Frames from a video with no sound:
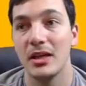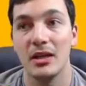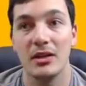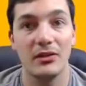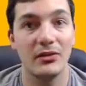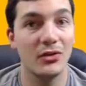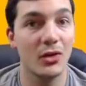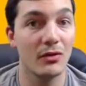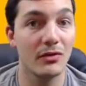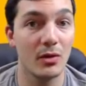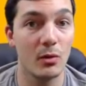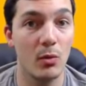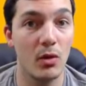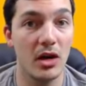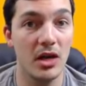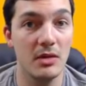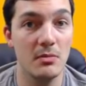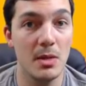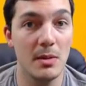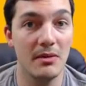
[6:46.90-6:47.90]
silver
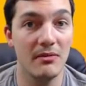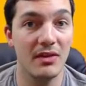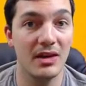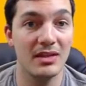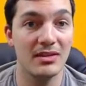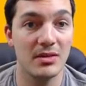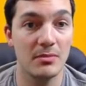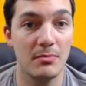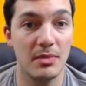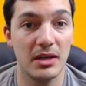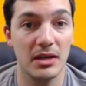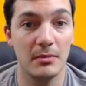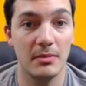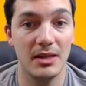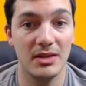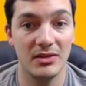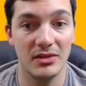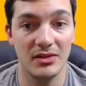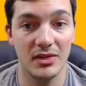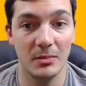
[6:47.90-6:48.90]
one, maybe find some better
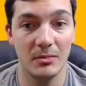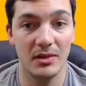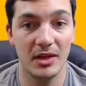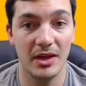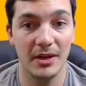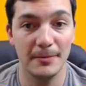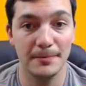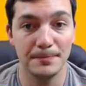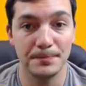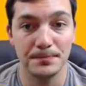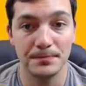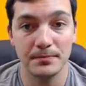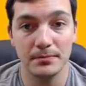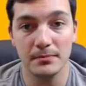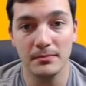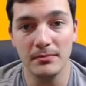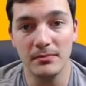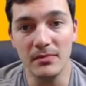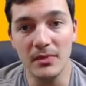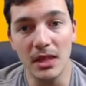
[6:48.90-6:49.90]
bases up there.
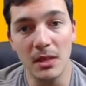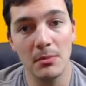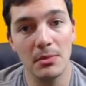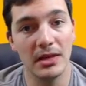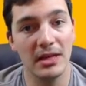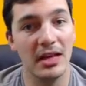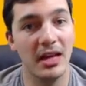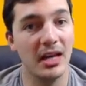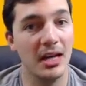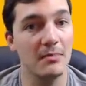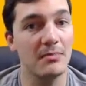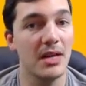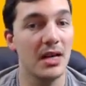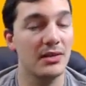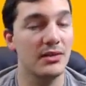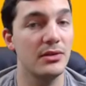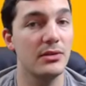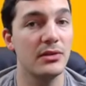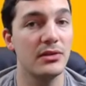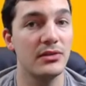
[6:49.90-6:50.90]
But again, I'm
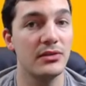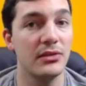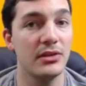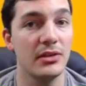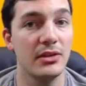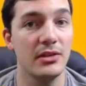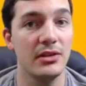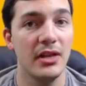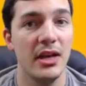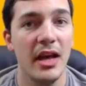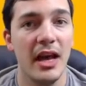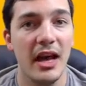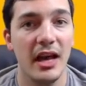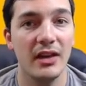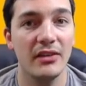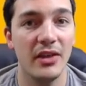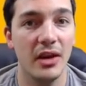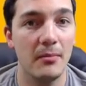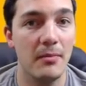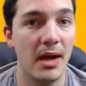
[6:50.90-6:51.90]
not too concerned
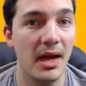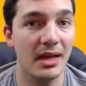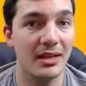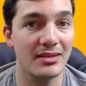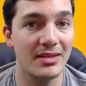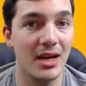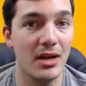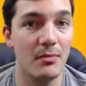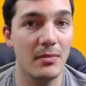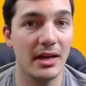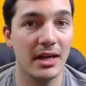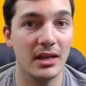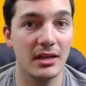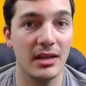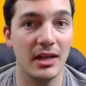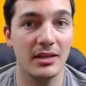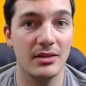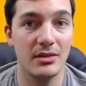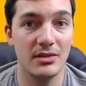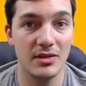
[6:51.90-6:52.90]
as I max out my
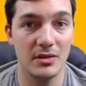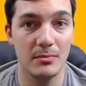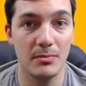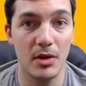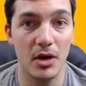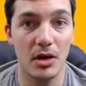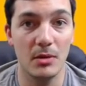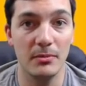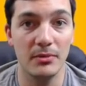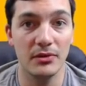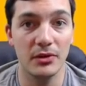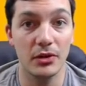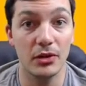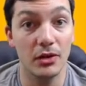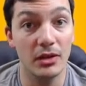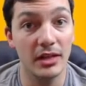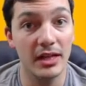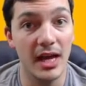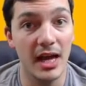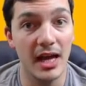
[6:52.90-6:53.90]
collectors and pumps
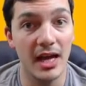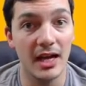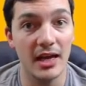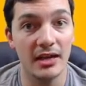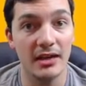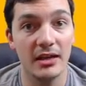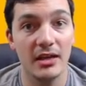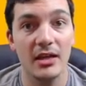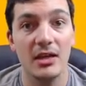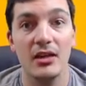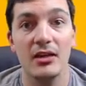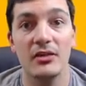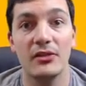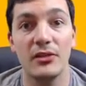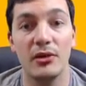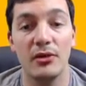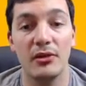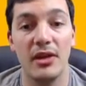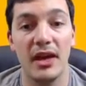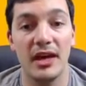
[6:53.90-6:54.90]
early on
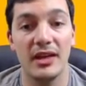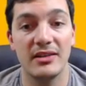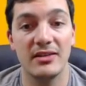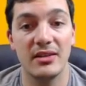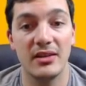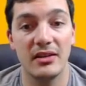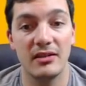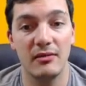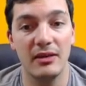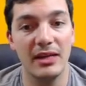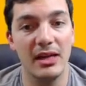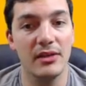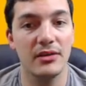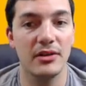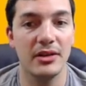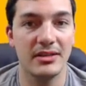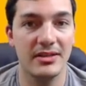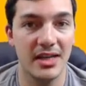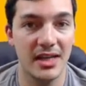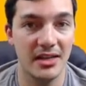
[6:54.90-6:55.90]
so that uh, right now
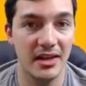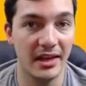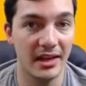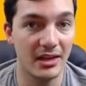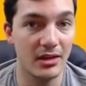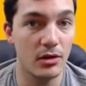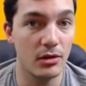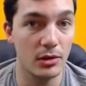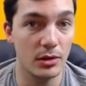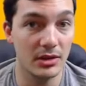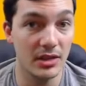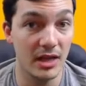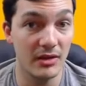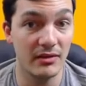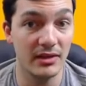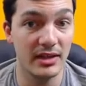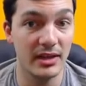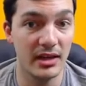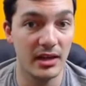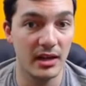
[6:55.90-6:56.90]
they're at 10. They can go to
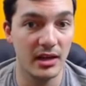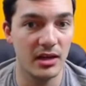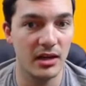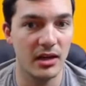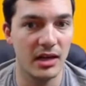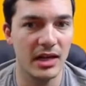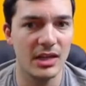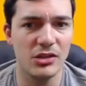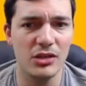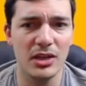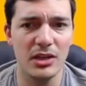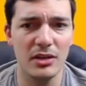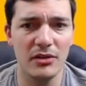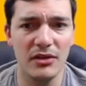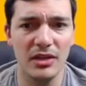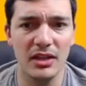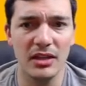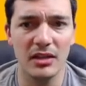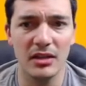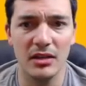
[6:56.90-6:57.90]
11. Uh, actually, I don't
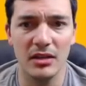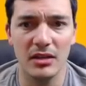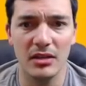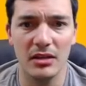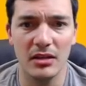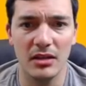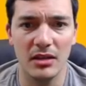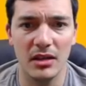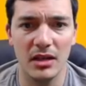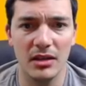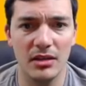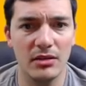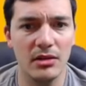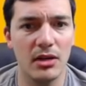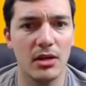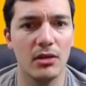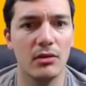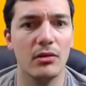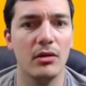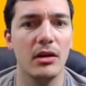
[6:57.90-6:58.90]
think, I don't
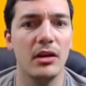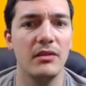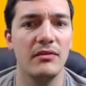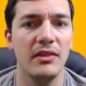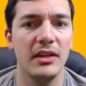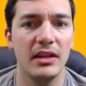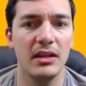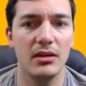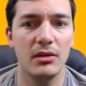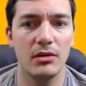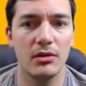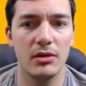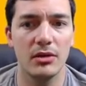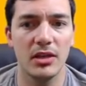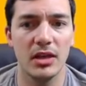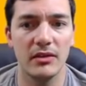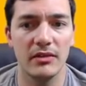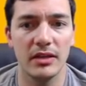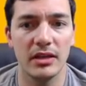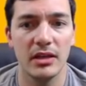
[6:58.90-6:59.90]
know if they can go to
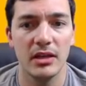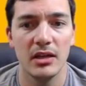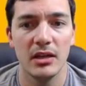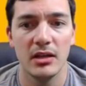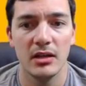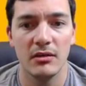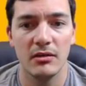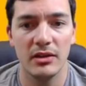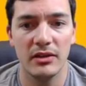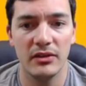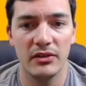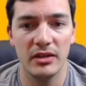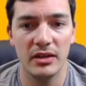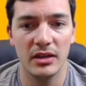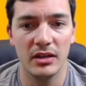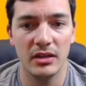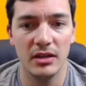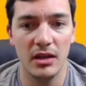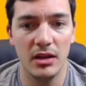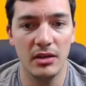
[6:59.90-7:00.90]
11. Let's
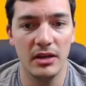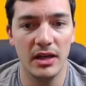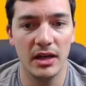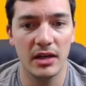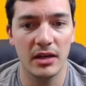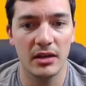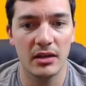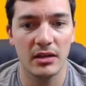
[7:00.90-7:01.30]
see. Oh, yeah.